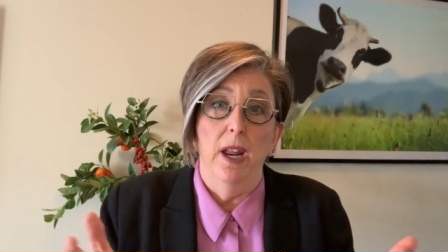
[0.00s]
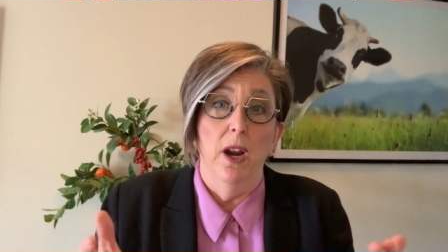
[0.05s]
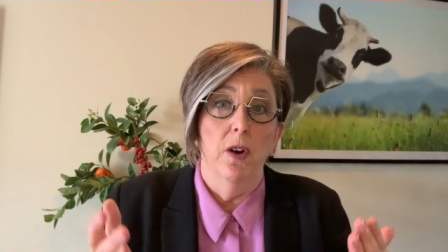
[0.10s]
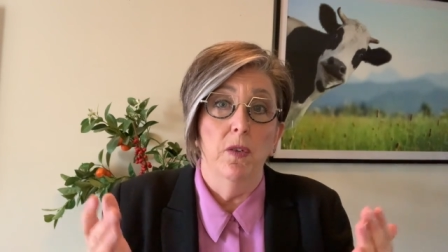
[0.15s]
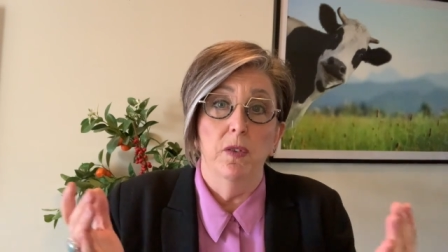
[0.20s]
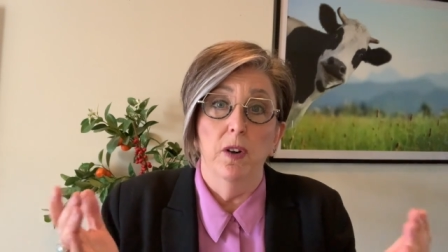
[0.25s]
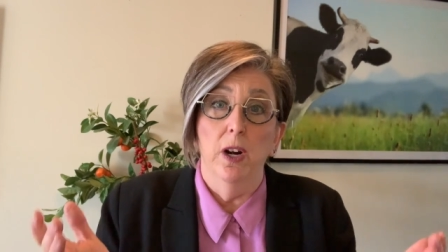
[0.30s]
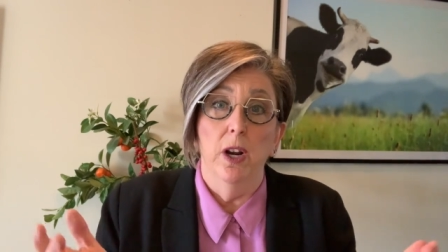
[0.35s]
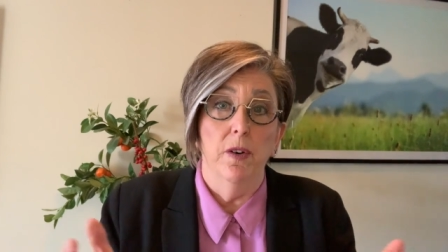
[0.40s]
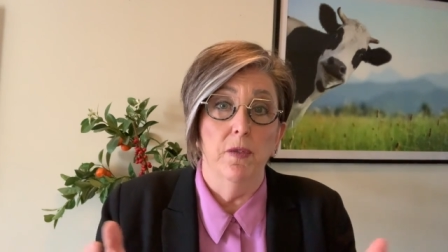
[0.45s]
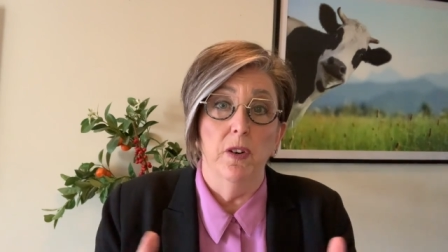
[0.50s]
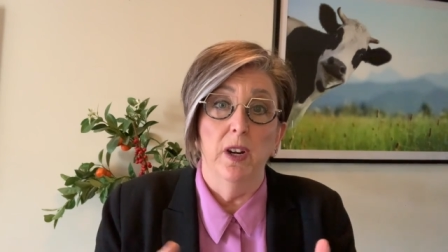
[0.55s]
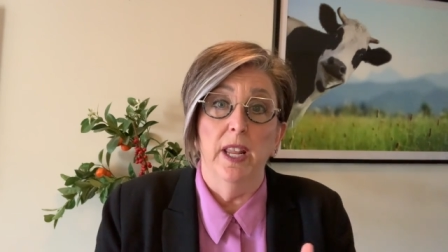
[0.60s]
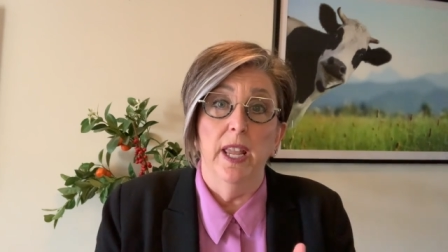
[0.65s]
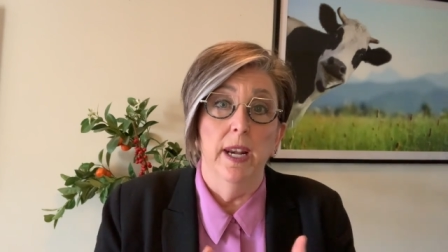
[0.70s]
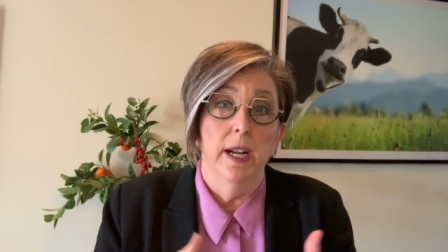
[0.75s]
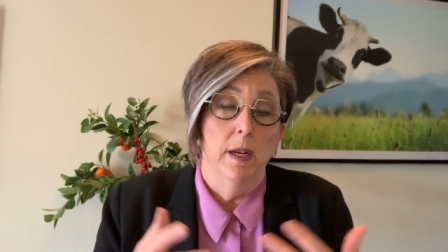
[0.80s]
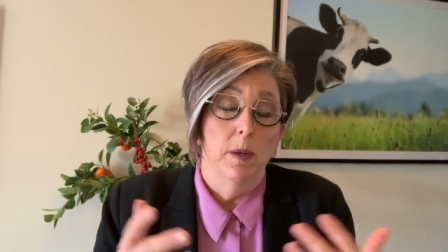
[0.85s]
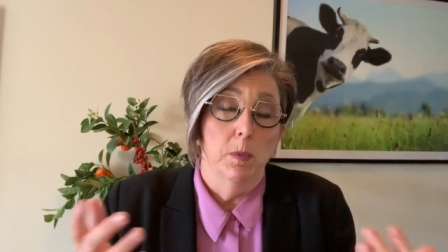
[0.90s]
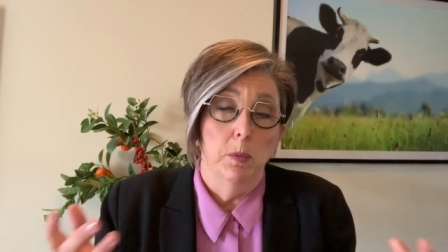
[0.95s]
over and over
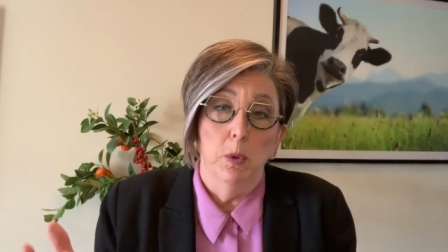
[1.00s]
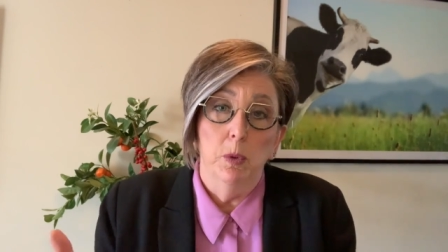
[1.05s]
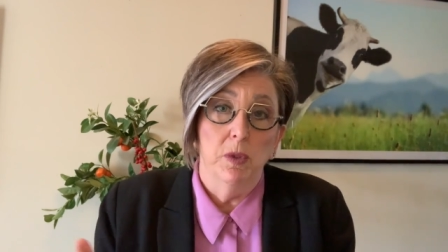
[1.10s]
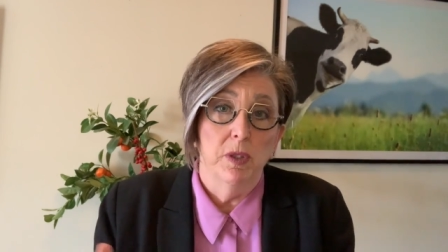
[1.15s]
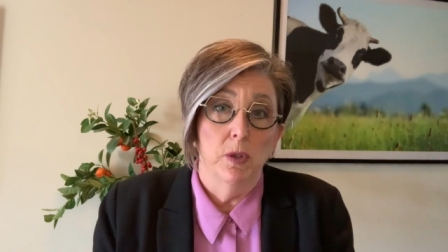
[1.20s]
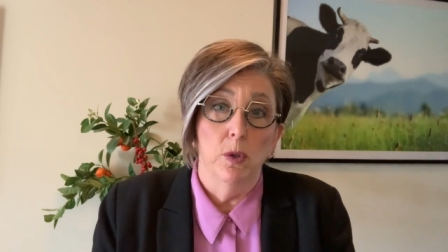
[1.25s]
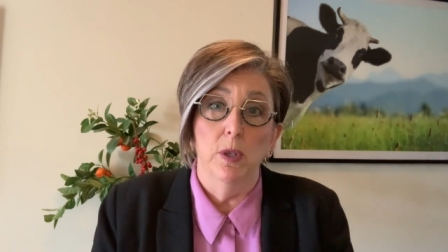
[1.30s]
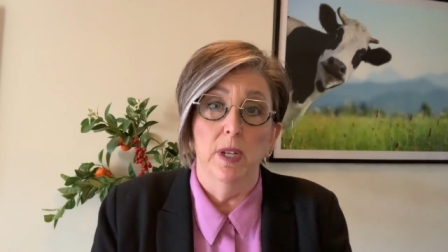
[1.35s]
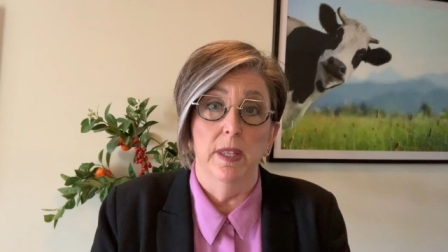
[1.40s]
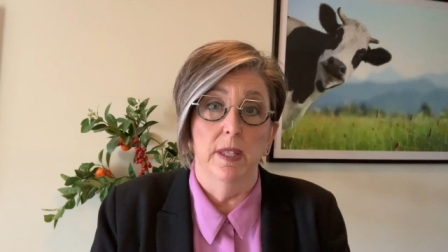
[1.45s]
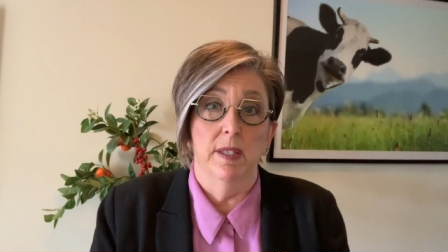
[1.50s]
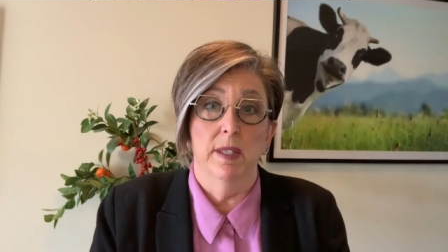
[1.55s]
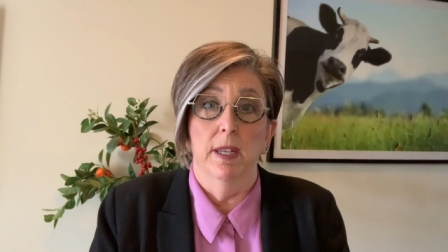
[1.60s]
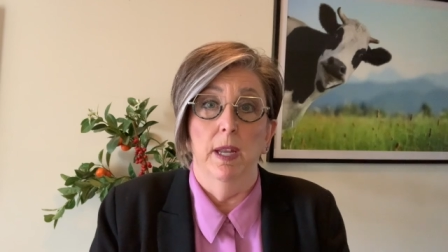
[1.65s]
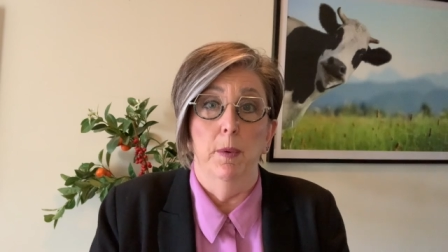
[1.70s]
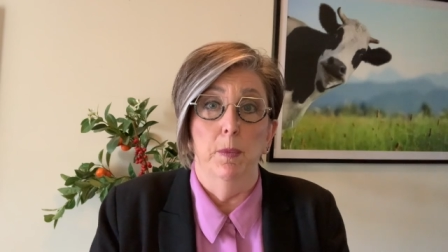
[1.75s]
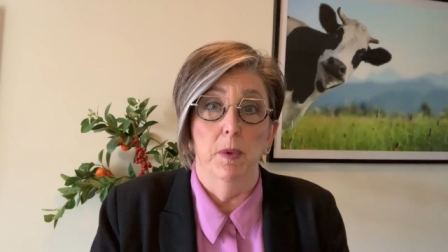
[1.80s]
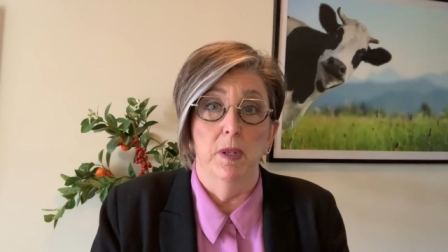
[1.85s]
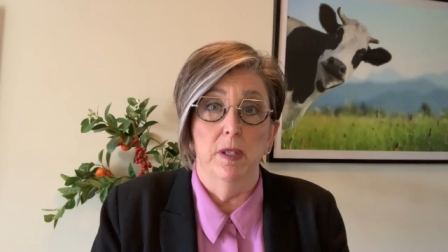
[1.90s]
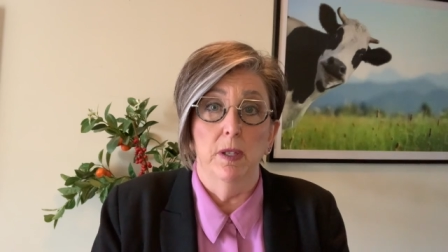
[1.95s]
again and we'll still get the
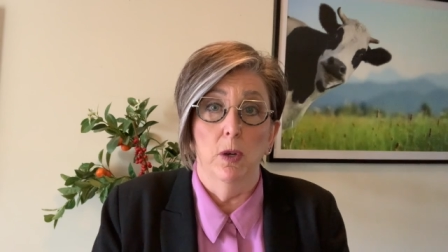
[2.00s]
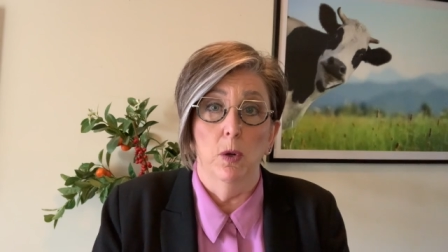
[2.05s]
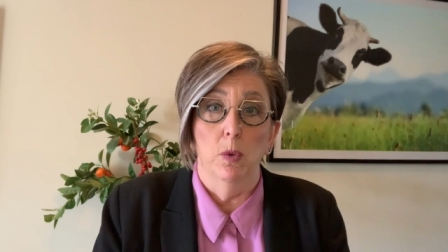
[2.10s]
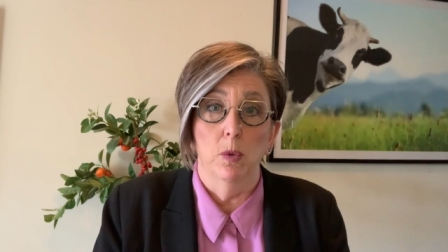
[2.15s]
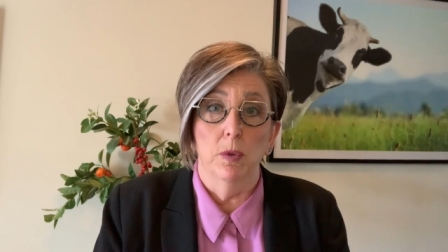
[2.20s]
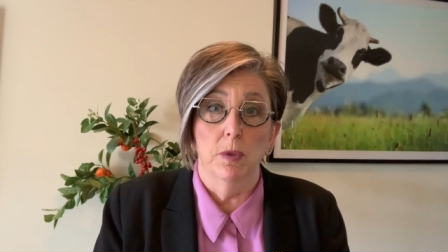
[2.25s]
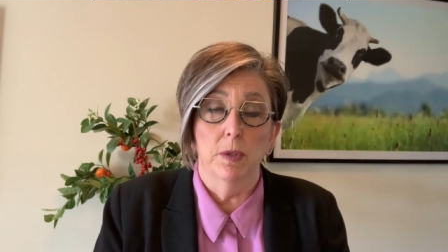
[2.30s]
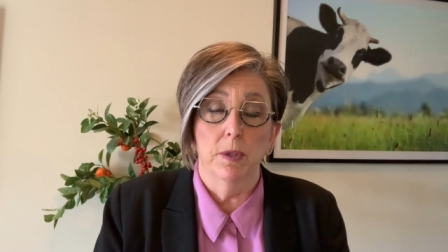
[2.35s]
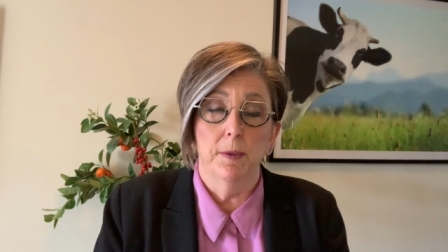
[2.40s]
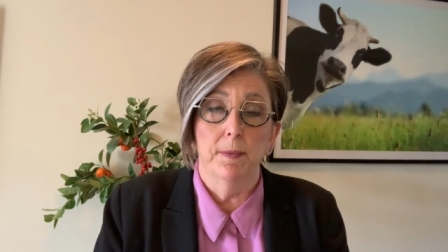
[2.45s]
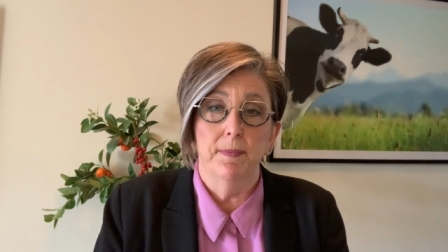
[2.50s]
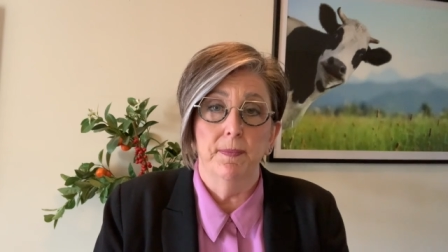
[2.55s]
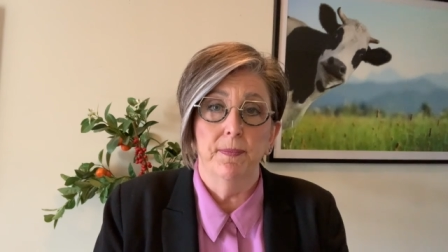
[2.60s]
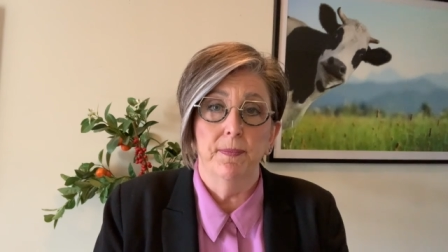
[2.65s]
same results.